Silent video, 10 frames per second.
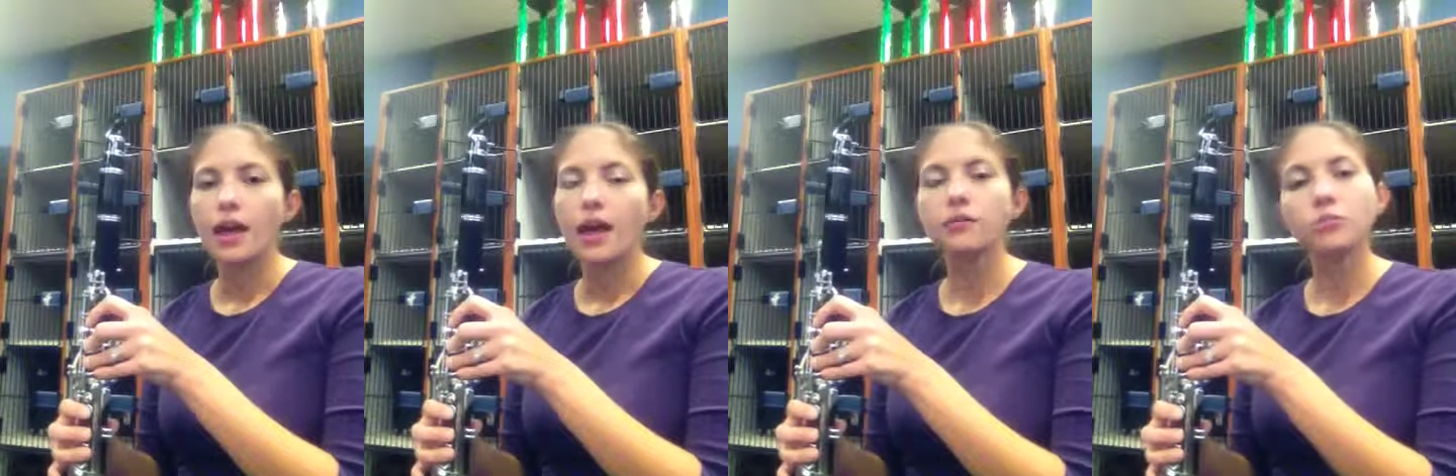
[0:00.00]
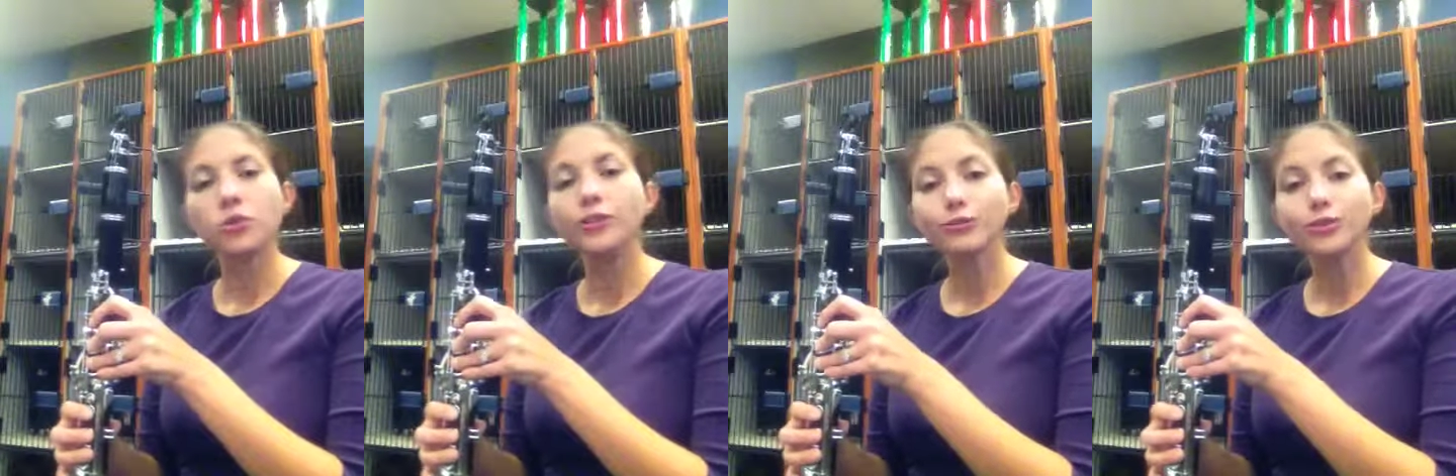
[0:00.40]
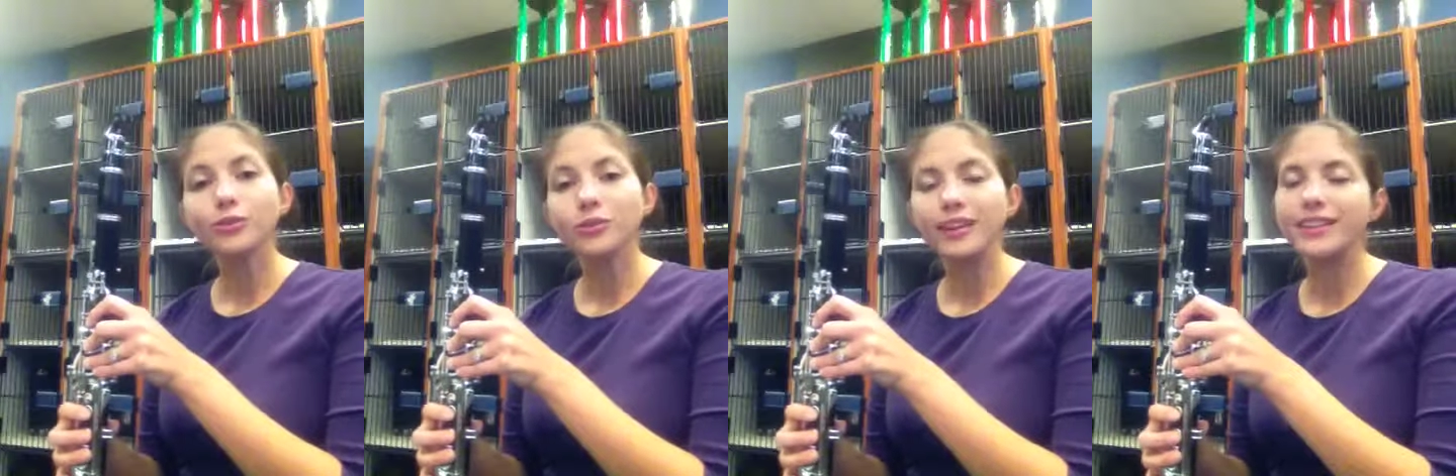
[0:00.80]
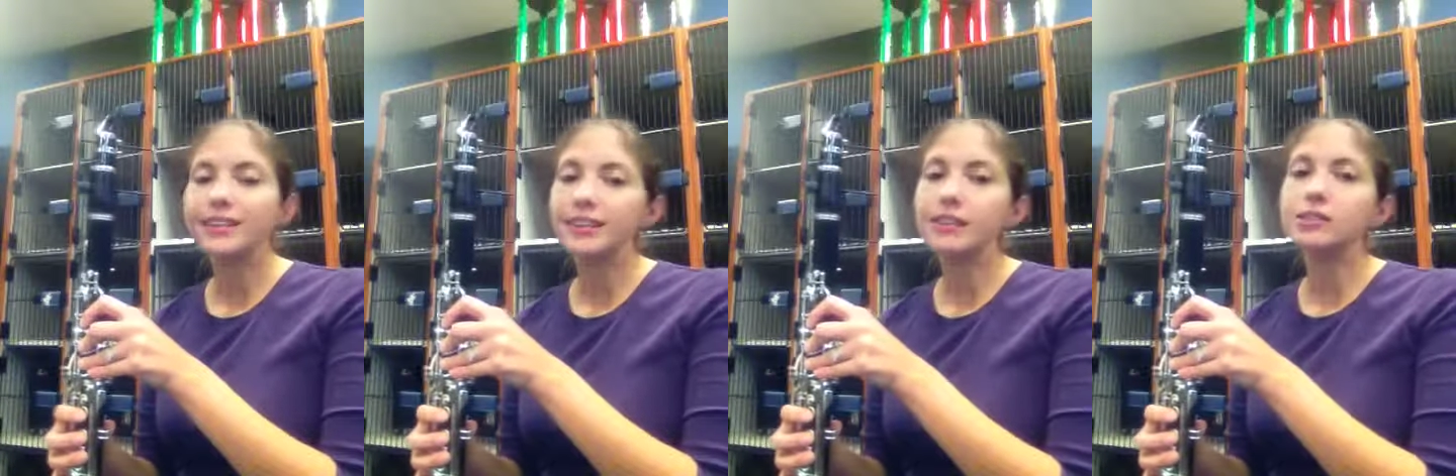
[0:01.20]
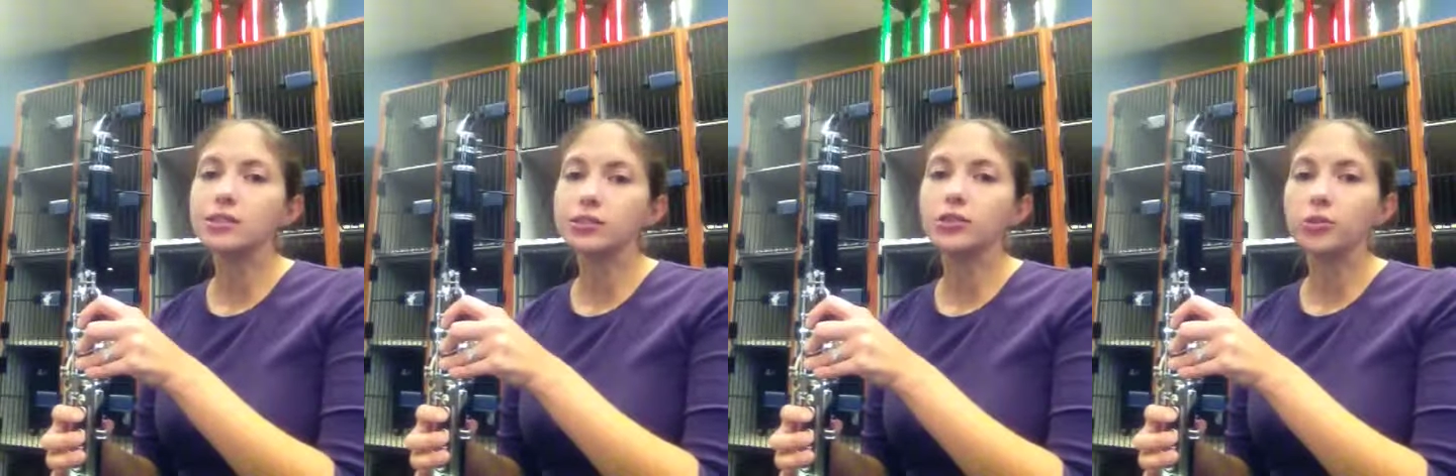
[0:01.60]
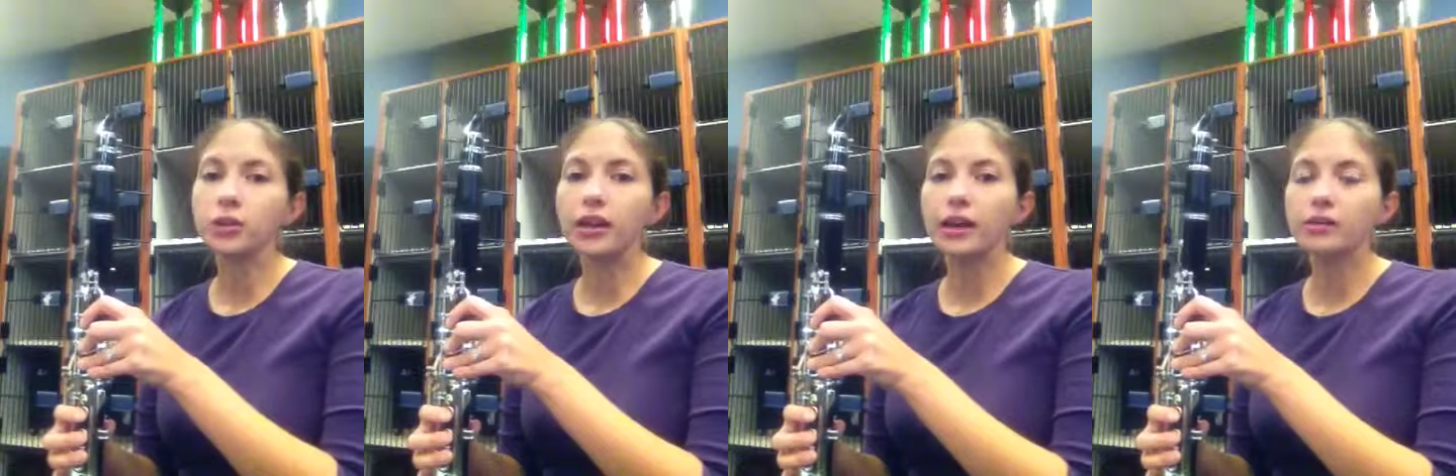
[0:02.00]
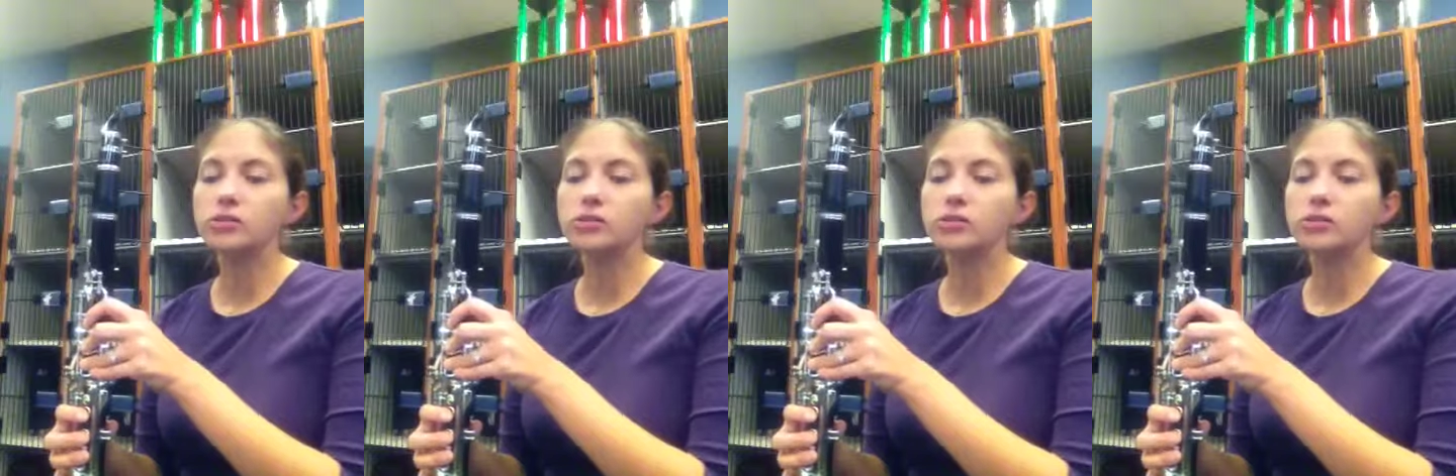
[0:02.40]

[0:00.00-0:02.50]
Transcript: And the more you do it, the easier it'll get.